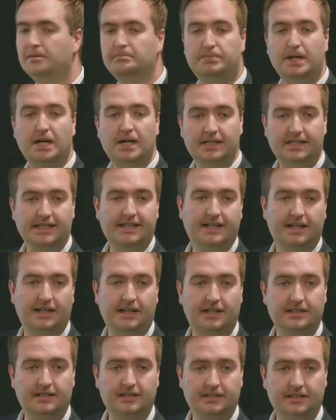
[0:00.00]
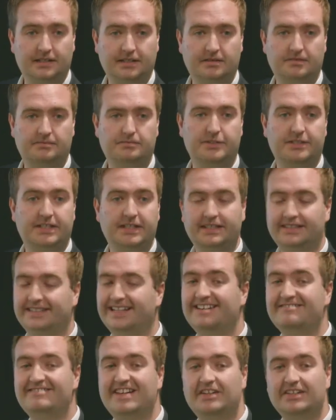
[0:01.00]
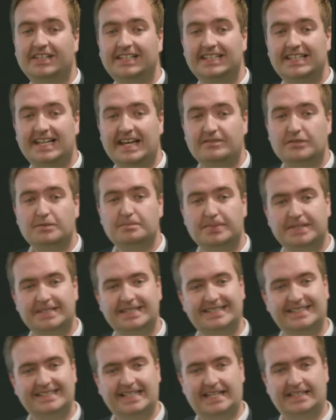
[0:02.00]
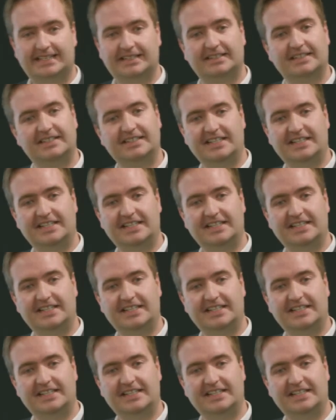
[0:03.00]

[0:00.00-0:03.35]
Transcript: Barclaycard predict that around 11%